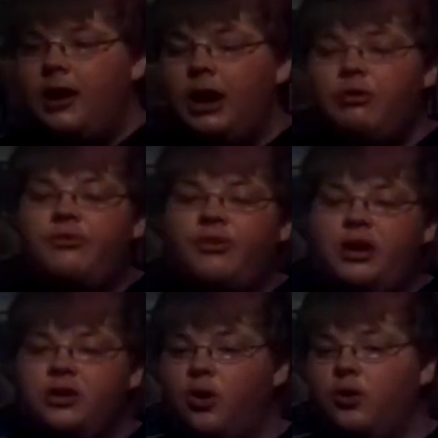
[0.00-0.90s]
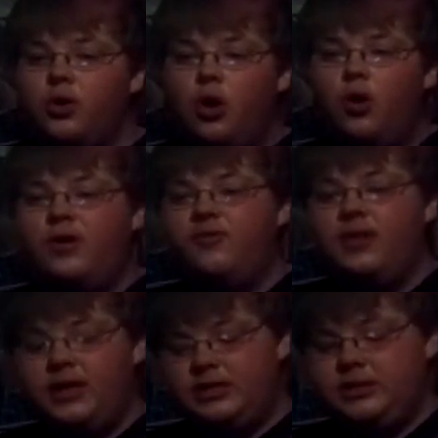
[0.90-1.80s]
However, I don't know
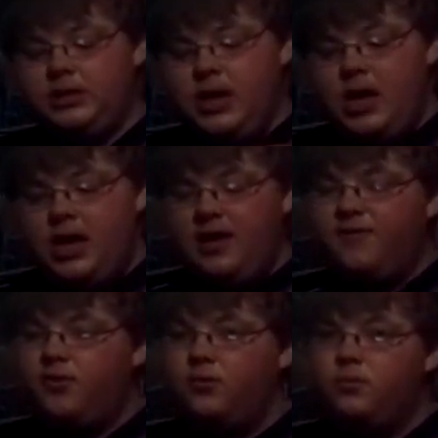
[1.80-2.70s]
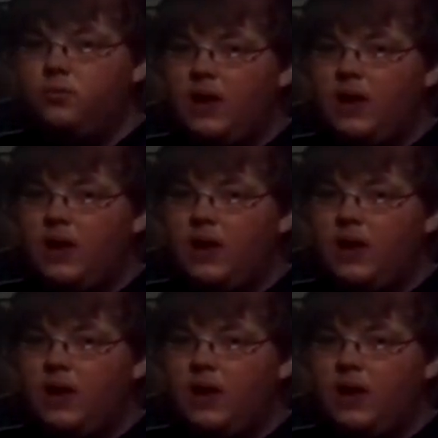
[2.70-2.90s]
if you